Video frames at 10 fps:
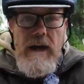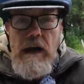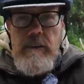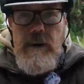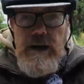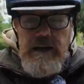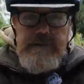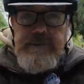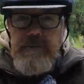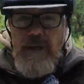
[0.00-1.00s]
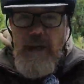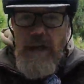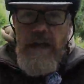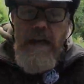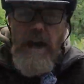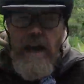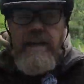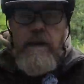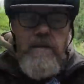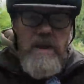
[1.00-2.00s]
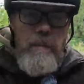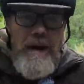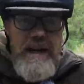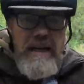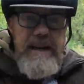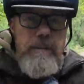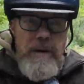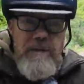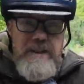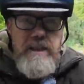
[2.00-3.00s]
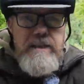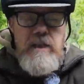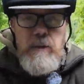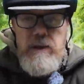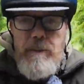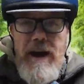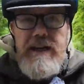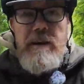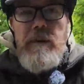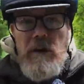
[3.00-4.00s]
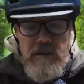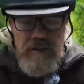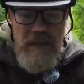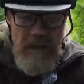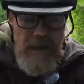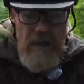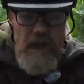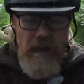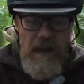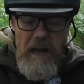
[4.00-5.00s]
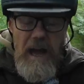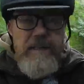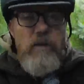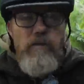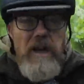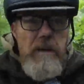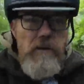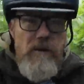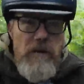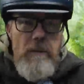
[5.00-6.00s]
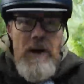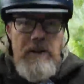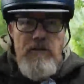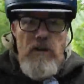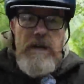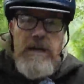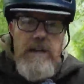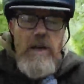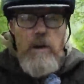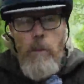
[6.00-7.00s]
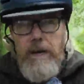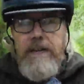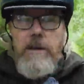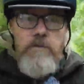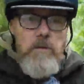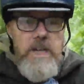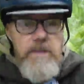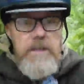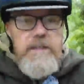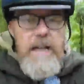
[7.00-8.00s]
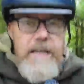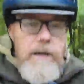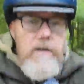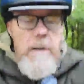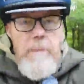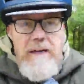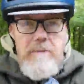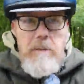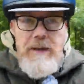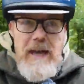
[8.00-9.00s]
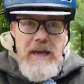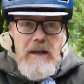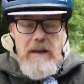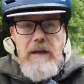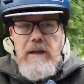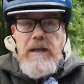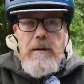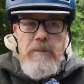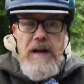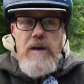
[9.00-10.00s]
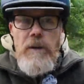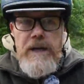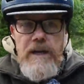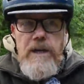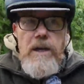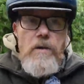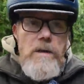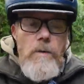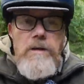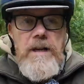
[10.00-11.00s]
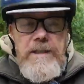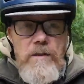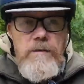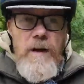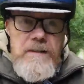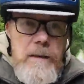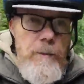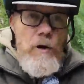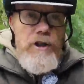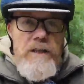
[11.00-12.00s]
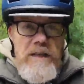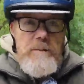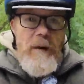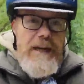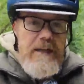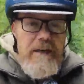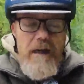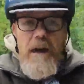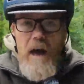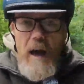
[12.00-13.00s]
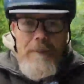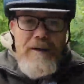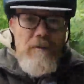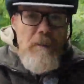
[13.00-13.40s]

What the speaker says: I'm giving the bike a little bit of assistance with the pedalling, because I don't really want to run out of battery when I get round the other side. I got to come back up the big hill. But anyway, because I don't fancy pushing this bike. Imagine